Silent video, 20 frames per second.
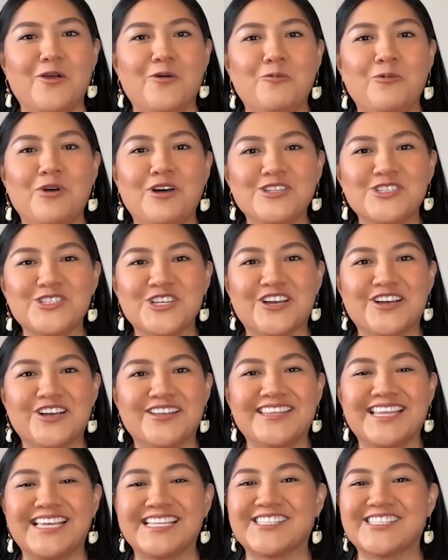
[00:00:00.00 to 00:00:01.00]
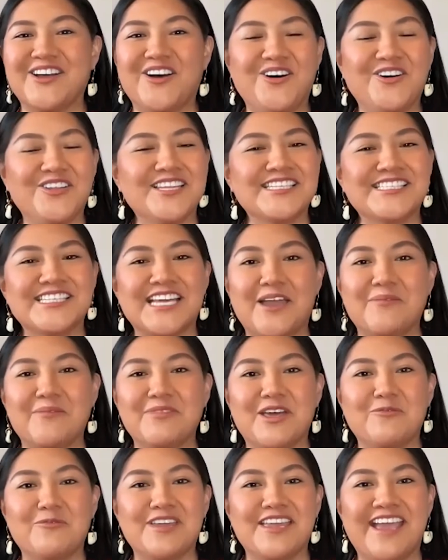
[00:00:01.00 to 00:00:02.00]
Well, John, that's all the time
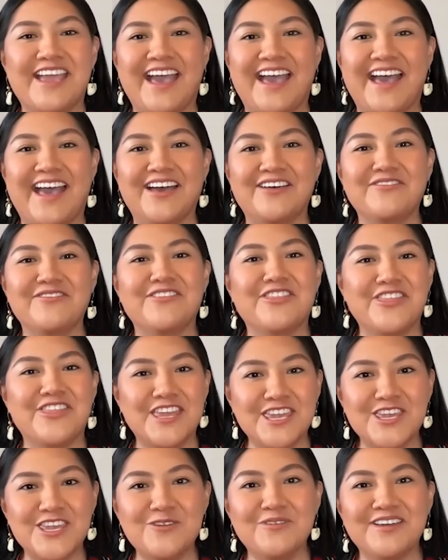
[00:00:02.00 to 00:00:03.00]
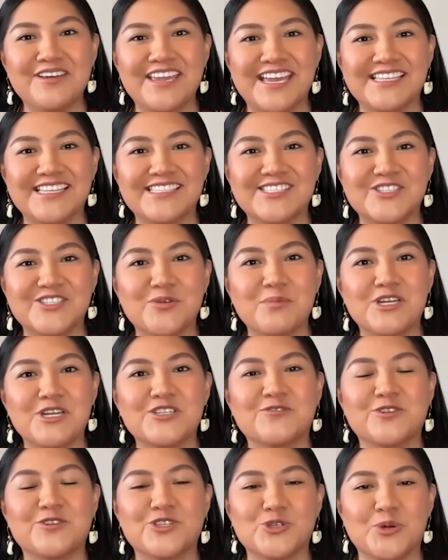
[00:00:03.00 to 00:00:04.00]
that we have. Thank you again so much
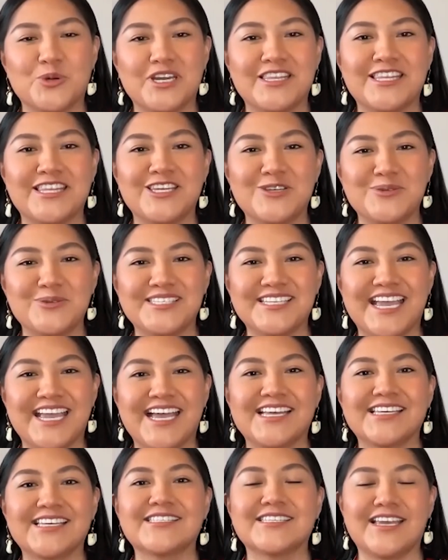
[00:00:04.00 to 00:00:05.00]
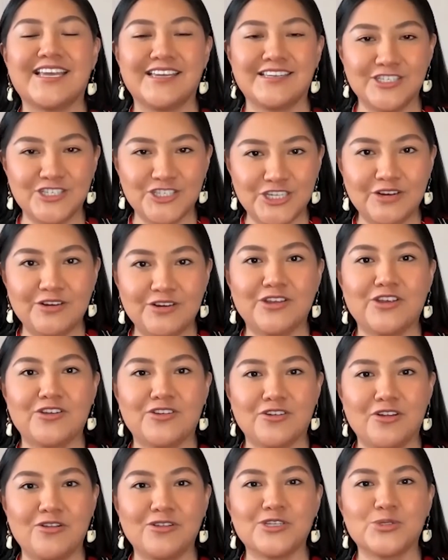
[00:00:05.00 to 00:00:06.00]
for joining the newscast and sharing your
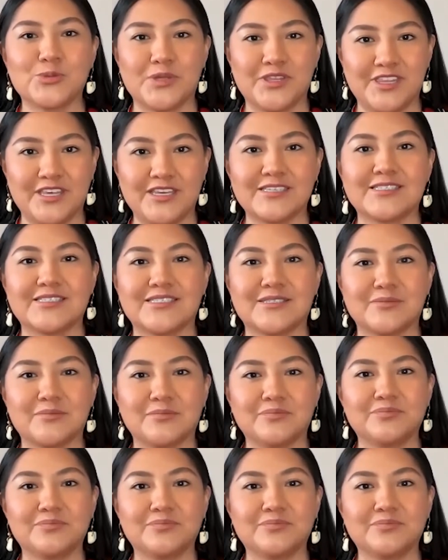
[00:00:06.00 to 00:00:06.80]
knowledge with us.